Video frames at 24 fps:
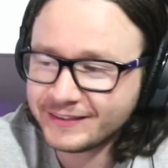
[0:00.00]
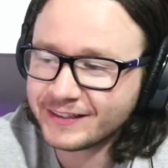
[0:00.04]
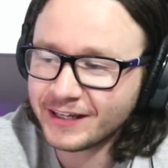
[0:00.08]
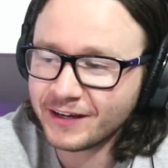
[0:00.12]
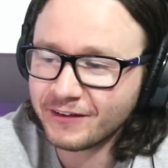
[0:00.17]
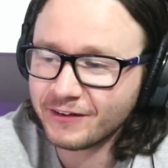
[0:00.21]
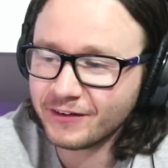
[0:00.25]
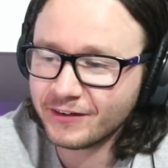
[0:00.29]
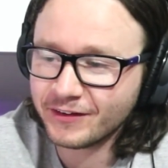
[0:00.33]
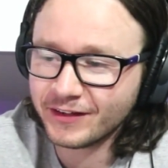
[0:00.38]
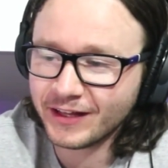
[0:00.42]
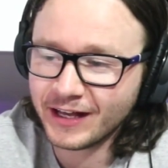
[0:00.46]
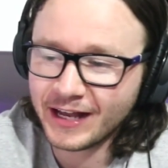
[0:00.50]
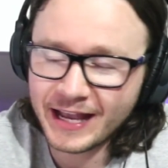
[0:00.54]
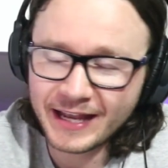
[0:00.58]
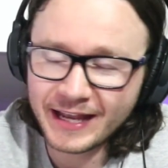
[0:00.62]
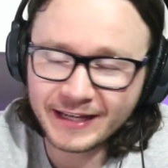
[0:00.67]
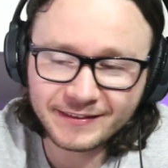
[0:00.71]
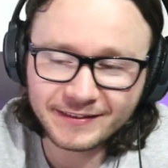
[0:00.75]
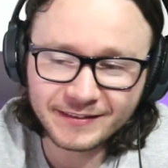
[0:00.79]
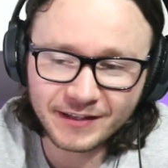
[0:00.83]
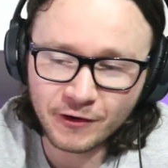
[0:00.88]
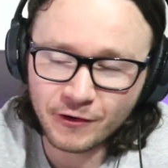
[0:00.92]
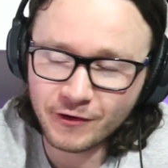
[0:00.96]
Like
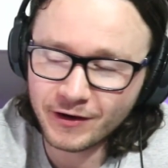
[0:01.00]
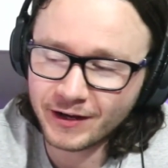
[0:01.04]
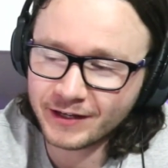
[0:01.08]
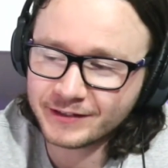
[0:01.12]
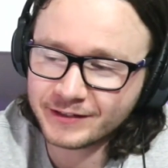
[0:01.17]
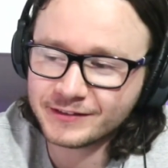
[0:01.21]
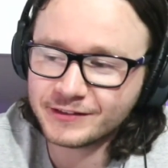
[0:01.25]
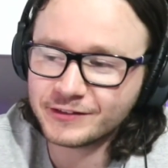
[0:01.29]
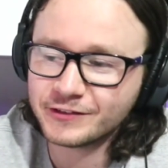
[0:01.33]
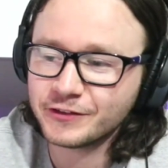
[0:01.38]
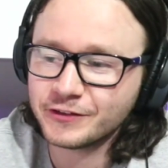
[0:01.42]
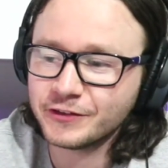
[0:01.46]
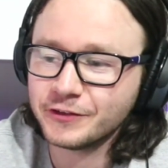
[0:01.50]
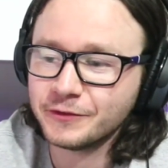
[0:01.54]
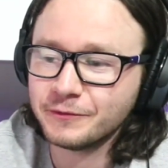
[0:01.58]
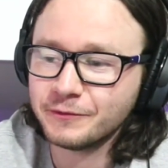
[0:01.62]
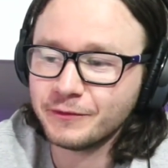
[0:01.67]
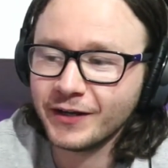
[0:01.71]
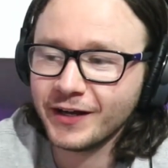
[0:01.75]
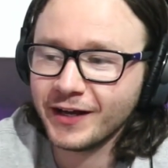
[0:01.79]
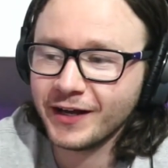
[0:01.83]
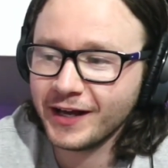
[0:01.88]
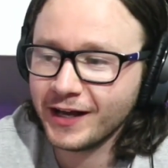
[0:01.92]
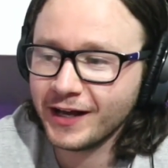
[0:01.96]
A terrorizes them
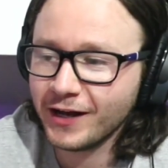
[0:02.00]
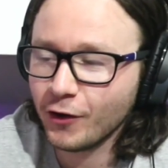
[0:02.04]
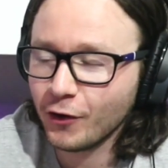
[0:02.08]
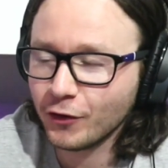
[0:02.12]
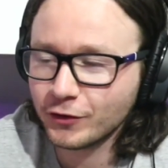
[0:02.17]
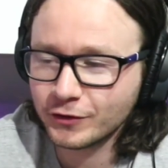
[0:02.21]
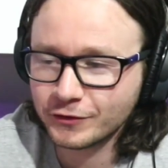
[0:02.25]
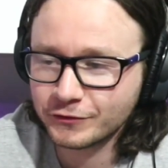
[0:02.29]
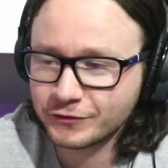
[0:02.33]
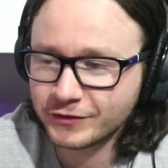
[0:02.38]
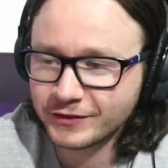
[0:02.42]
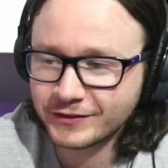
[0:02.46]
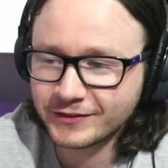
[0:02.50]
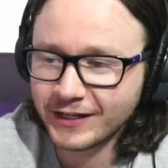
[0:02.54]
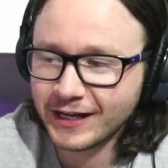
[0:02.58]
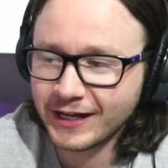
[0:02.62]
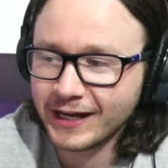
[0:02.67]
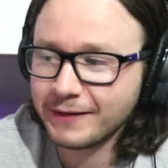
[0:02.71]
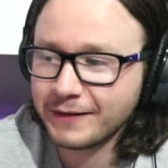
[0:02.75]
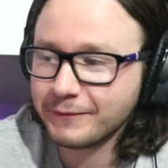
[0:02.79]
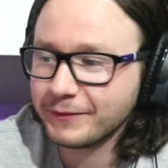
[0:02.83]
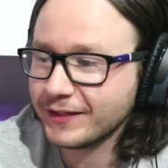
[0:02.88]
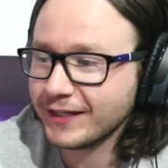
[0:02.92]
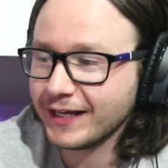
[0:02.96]
all of the
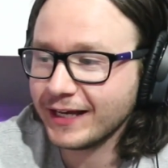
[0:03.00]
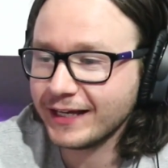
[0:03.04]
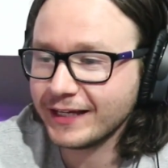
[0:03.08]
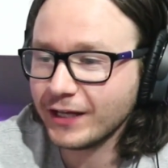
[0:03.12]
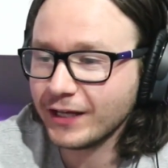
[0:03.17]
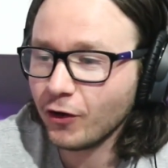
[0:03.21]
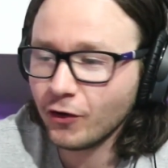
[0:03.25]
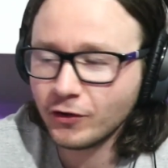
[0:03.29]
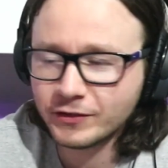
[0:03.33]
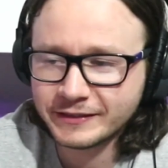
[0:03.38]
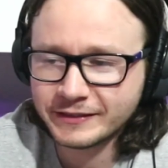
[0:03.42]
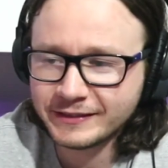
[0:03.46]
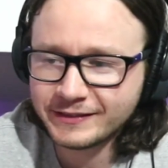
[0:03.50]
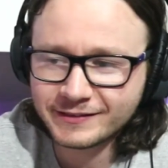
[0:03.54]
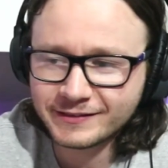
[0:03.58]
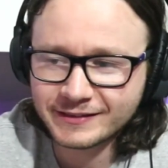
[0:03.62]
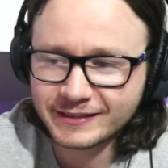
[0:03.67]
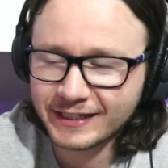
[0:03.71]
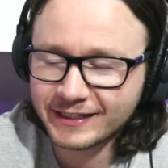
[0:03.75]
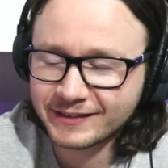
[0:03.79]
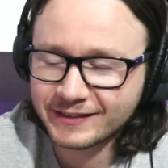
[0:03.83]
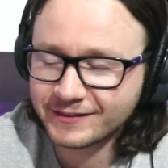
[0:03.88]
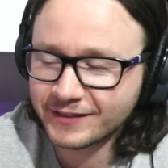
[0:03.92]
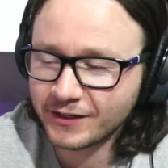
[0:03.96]
time, and like all these are
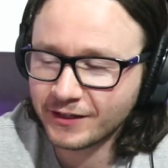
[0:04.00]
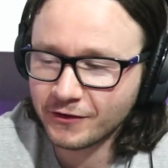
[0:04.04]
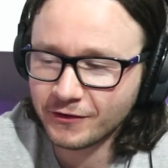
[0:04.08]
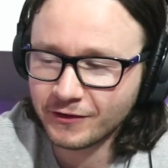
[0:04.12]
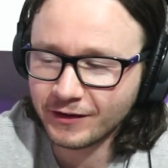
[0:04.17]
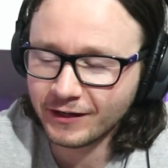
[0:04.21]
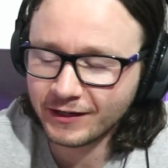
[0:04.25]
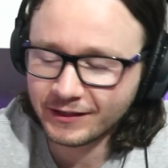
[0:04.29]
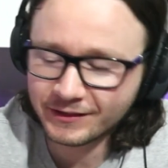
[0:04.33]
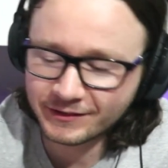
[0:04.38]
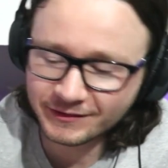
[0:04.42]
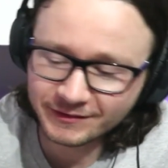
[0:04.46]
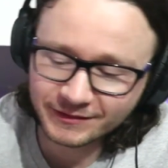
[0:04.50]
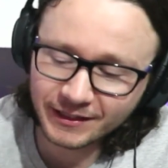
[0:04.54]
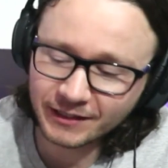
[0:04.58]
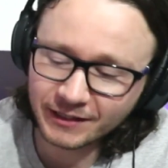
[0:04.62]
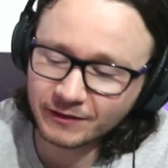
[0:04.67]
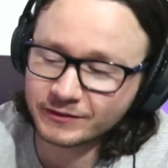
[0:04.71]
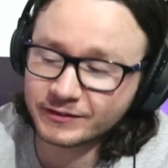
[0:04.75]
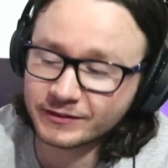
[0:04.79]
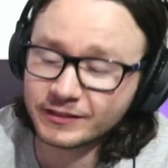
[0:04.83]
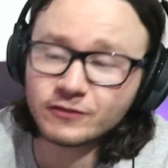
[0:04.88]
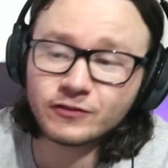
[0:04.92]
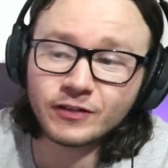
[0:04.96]
getting terrorized.
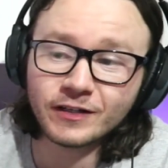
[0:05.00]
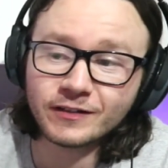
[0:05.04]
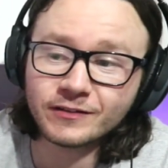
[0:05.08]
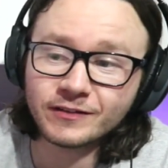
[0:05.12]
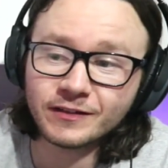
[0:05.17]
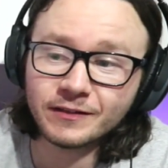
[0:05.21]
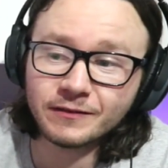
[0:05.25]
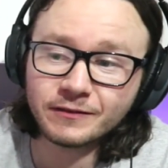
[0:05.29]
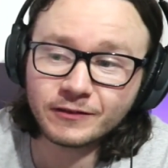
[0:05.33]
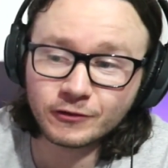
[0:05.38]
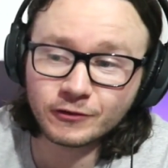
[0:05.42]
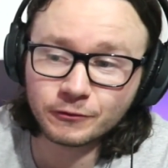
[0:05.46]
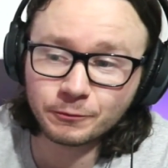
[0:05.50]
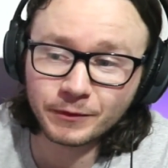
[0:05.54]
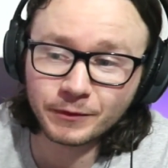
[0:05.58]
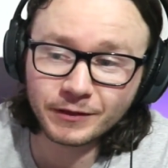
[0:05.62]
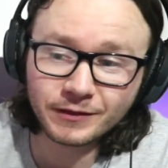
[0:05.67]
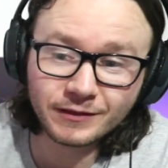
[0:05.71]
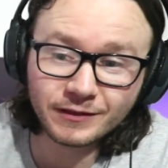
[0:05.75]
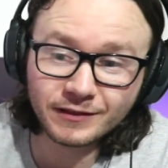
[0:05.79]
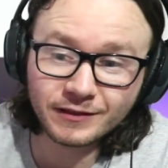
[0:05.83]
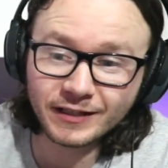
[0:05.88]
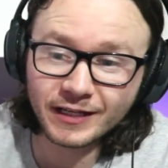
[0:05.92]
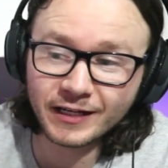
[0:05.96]
Now, it's interesting because Pretty
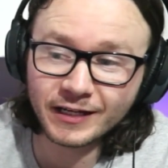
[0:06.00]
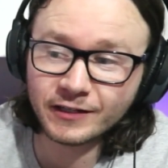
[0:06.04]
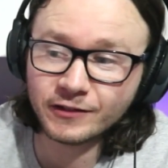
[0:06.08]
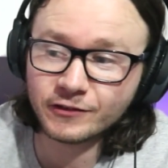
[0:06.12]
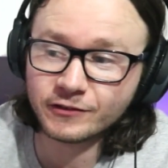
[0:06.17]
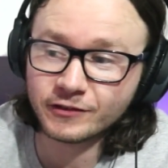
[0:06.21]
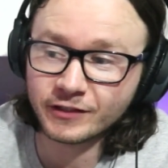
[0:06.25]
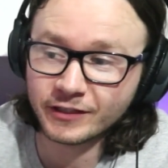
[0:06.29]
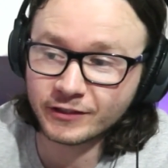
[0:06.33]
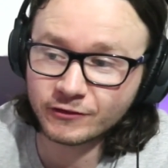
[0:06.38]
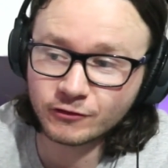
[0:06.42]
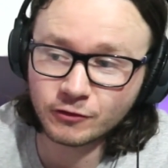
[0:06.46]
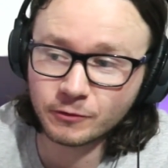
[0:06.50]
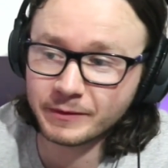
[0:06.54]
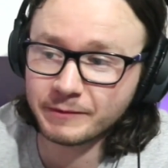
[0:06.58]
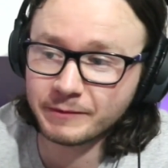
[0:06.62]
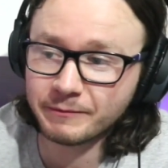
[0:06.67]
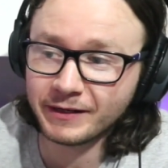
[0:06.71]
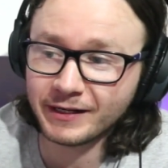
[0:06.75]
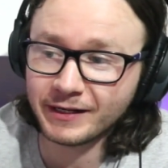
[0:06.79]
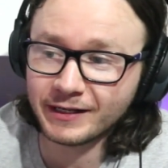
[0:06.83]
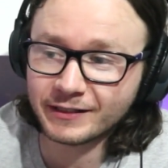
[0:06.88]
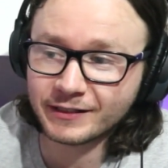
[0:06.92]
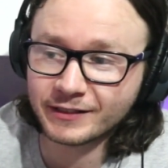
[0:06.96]
Little Liars is coming
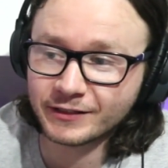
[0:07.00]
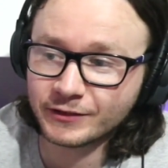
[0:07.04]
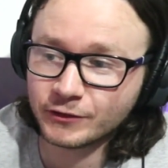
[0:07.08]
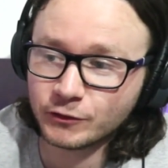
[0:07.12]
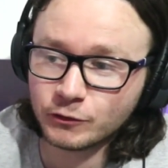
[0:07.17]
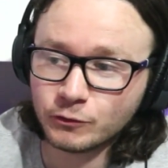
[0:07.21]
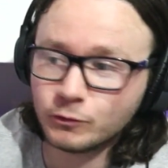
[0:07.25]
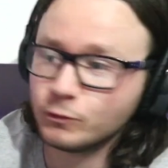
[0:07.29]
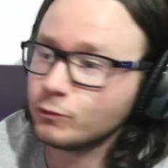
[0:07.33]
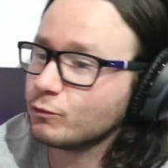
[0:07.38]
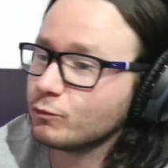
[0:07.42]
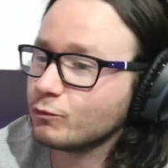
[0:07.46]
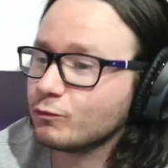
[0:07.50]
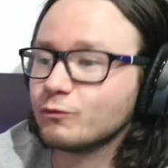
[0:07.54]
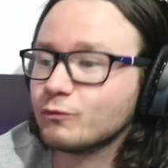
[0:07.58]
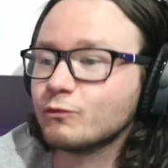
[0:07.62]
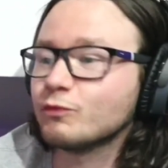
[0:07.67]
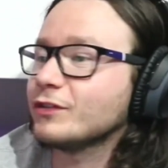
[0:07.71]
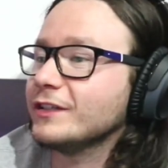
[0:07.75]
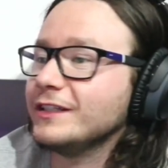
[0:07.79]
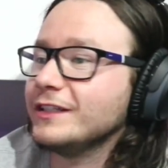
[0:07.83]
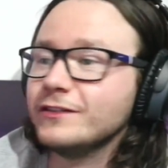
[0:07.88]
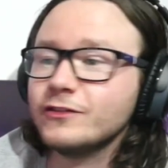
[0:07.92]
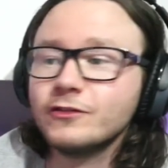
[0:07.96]
back, a new
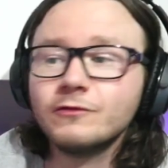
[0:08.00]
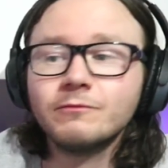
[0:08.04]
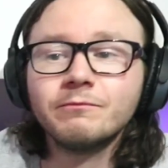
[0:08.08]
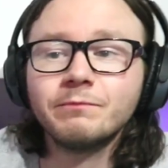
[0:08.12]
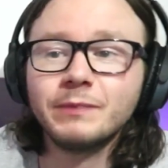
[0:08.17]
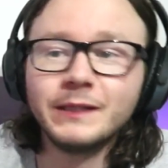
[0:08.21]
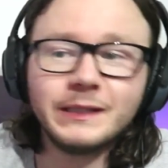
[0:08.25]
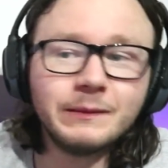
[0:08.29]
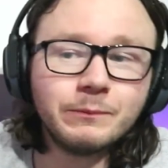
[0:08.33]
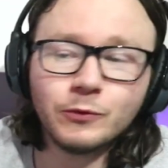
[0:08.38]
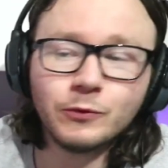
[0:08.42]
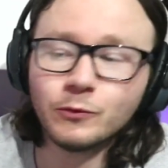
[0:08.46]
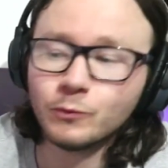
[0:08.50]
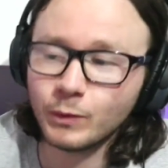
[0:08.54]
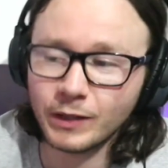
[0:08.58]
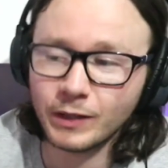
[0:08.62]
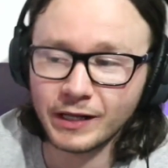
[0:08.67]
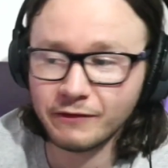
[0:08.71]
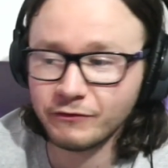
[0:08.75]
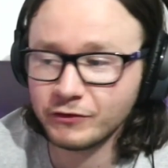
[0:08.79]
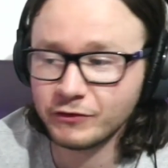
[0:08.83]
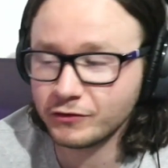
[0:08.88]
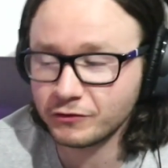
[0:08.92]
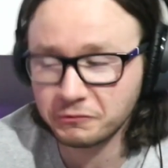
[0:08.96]
season, people,
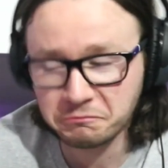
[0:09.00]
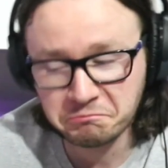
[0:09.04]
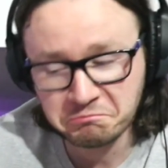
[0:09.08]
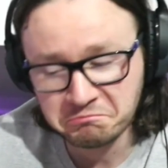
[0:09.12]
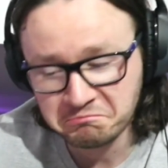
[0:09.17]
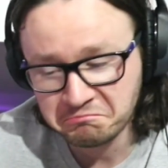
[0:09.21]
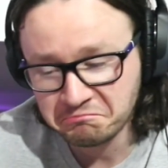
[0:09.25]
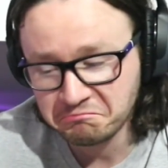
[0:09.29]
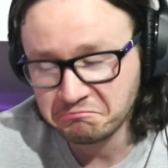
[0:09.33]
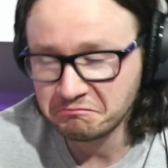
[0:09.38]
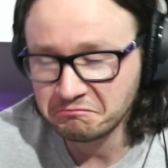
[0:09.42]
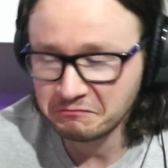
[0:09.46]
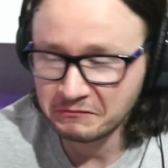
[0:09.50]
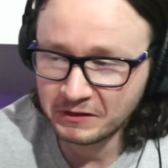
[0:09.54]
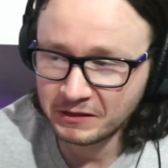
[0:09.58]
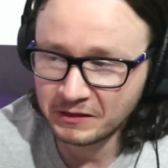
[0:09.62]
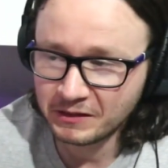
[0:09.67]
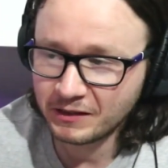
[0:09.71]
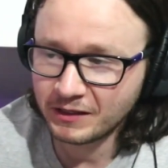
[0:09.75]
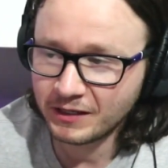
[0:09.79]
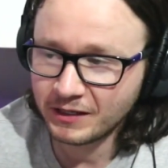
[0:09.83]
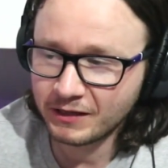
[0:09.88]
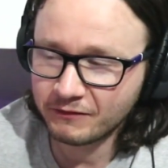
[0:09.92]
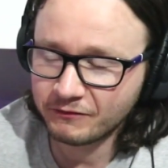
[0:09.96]
whatever's.
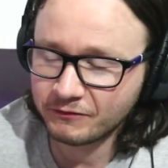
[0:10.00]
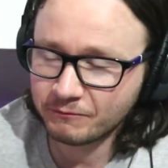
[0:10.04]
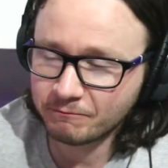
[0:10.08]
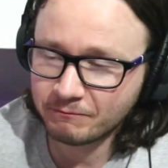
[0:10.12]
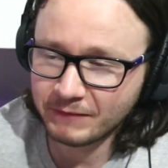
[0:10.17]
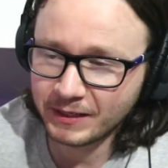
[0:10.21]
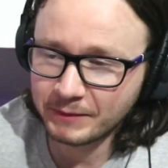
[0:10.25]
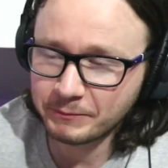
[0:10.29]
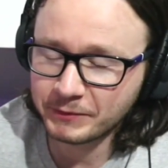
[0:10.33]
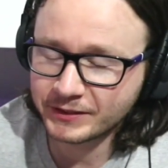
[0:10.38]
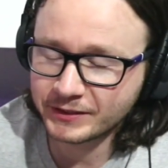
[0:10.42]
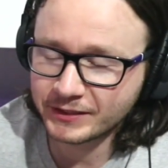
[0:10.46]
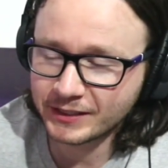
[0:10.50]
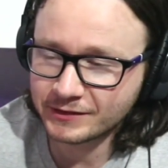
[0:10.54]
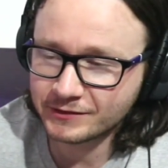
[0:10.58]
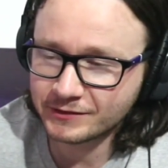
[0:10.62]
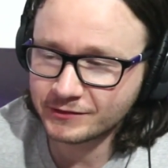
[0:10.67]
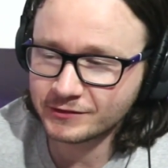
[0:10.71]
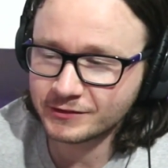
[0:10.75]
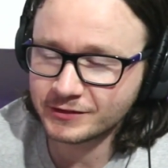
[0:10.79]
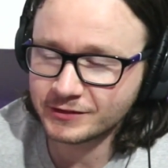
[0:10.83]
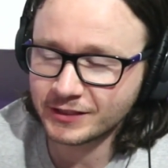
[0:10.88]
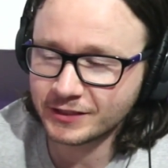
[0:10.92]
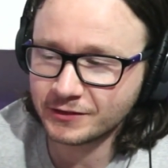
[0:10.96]
Might bring that
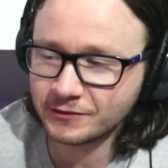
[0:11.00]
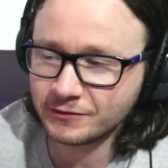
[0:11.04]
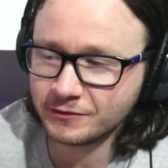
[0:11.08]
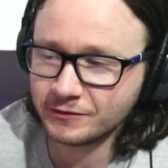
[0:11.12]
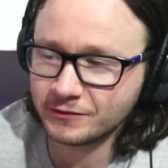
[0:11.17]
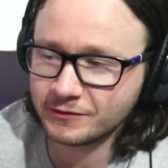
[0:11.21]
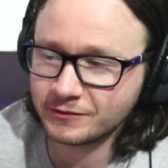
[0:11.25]
to the channel.